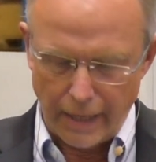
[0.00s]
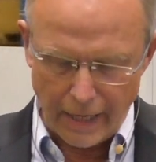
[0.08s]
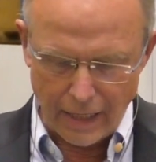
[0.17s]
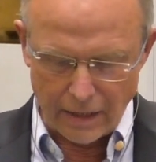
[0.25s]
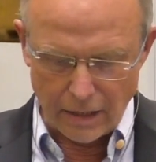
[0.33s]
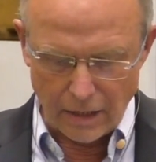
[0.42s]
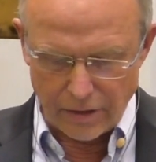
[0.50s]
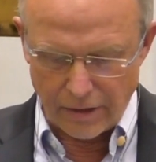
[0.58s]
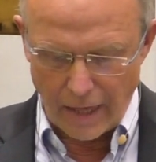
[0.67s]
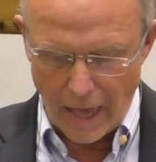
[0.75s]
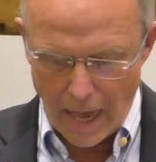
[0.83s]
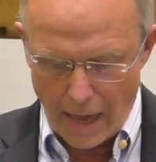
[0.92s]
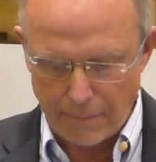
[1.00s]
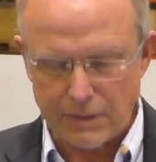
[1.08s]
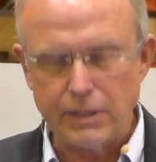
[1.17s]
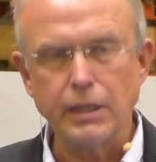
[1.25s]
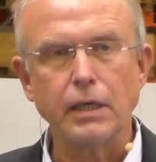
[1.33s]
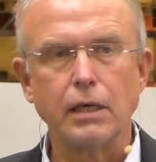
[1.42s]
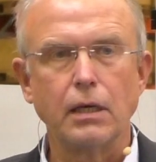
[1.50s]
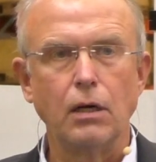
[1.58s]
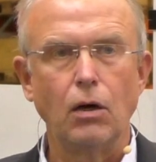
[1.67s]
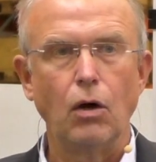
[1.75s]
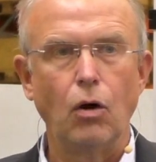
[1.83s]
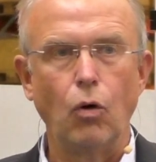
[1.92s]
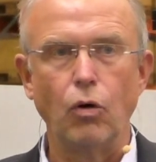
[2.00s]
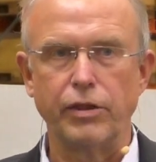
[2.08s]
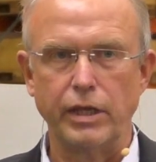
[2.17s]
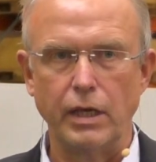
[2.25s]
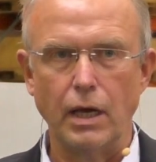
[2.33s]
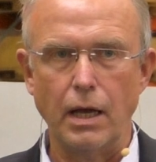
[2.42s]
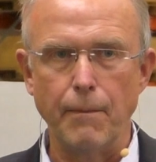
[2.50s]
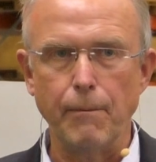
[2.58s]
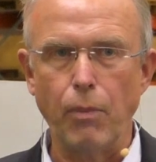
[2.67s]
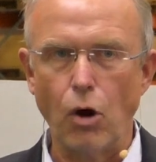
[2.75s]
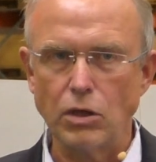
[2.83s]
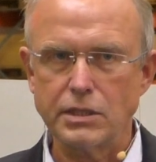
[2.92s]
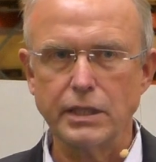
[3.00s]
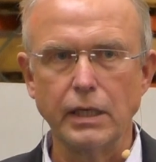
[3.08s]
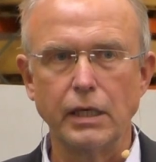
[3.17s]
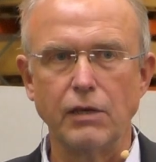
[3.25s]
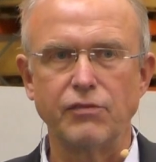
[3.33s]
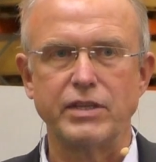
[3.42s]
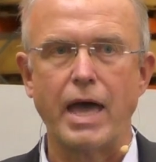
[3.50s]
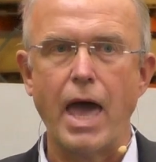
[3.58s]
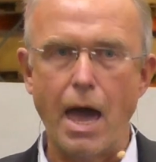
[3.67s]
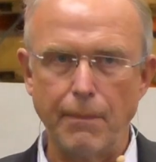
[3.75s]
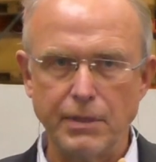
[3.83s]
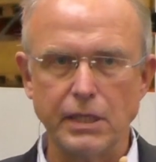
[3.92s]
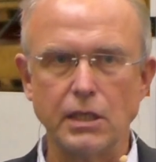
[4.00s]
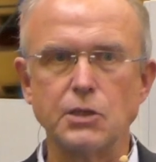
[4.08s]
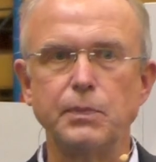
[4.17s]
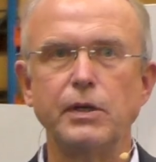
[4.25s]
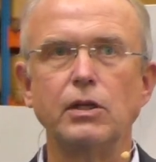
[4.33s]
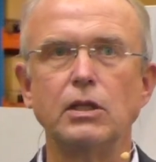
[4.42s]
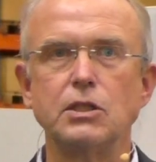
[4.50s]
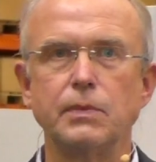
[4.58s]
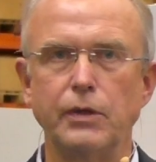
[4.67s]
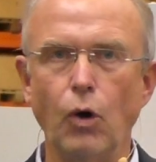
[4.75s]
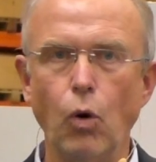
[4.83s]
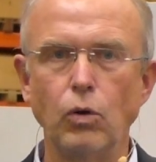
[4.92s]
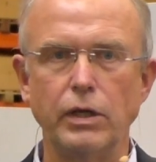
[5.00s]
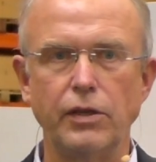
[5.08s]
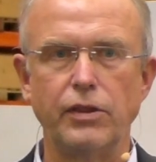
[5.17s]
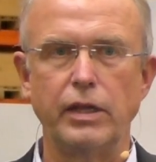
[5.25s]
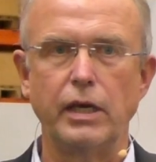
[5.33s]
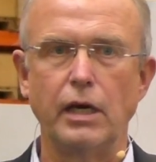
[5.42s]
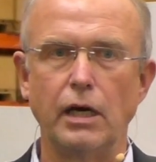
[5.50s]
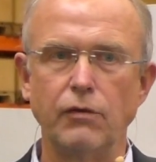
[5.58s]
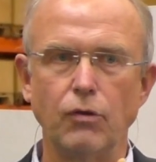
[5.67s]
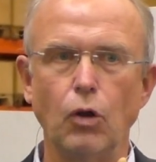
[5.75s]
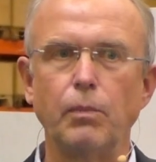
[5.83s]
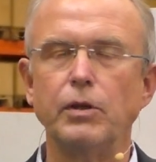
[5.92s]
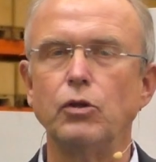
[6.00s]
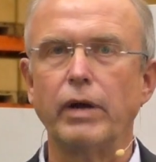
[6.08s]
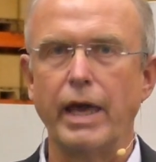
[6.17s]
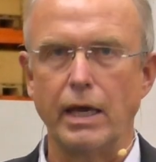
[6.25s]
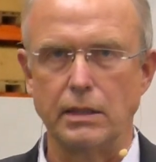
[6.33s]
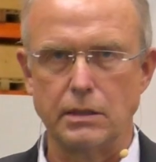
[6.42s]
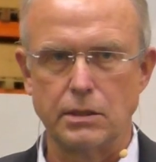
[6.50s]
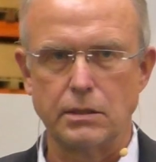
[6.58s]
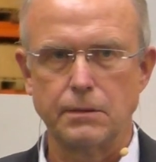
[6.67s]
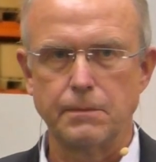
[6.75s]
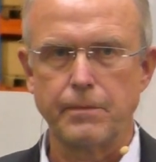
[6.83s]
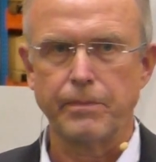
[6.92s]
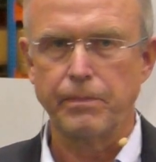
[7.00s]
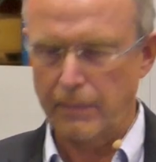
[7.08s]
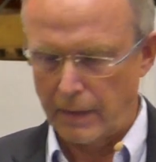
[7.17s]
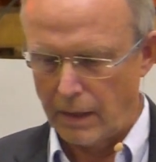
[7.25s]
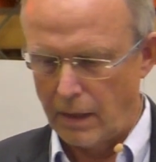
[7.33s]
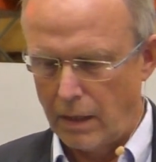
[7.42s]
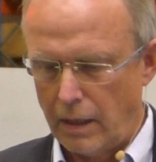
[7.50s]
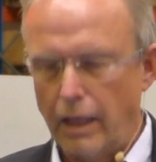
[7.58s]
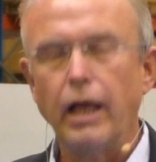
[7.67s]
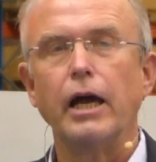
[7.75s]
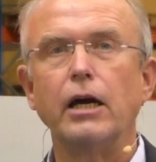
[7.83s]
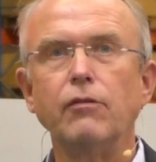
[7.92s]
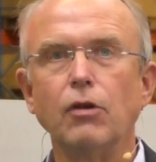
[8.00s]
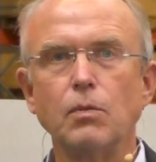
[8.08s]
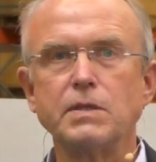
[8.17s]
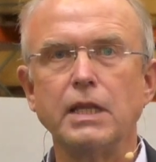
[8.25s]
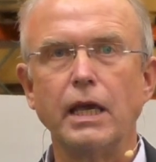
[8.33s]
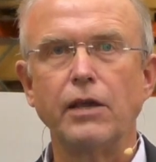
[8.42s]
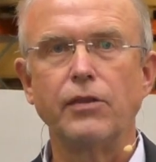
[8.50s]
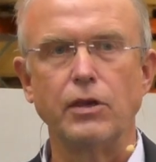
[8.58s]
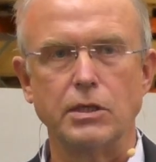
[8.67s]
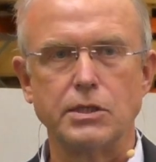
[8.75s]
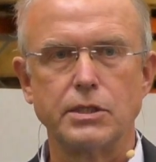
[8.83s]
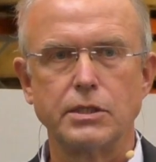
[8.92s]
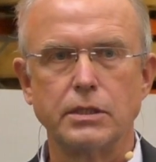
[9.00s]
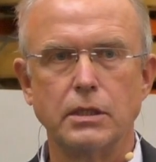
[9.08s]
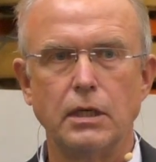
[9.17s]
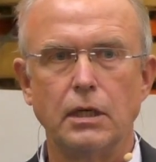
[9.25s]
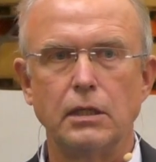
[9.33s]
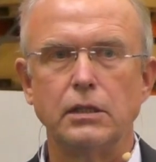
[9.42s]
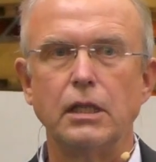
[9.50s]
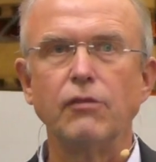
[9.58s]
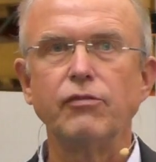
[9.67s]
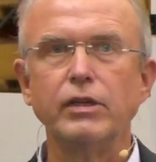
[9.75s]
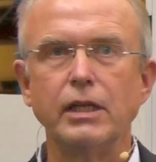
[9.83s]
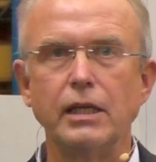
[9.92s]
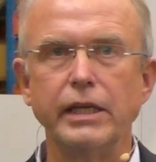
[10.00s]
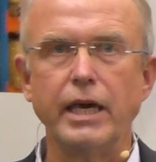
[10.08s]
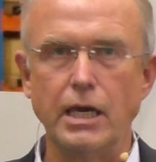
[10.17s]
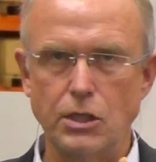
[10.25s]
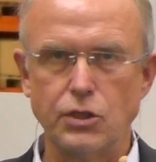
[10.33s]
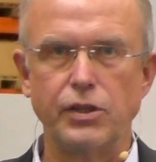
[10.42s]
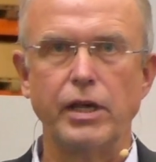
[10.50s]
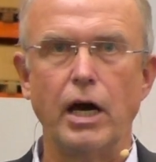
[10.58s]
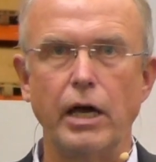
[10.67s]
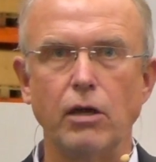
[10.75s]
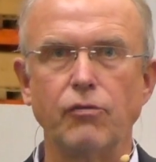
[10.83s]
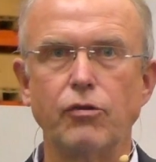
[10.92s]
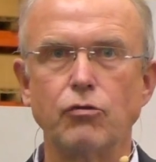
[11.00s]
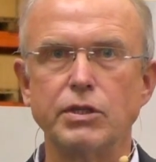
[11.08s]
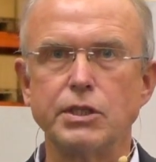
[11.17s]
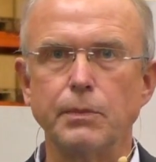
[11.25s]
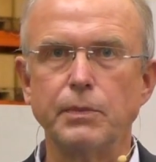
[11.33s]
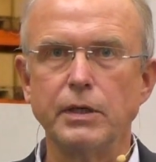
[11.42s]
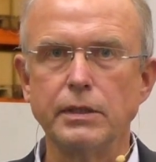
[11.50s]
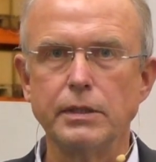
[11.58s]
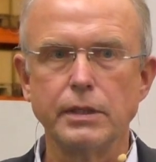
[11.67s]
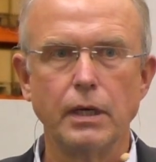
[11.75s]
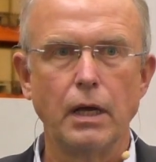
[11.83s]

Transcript: and the haptic or the embossing gives a haptic experience when holding the envelope in your hands. Envelopes like this definitely catch the eye of the recipient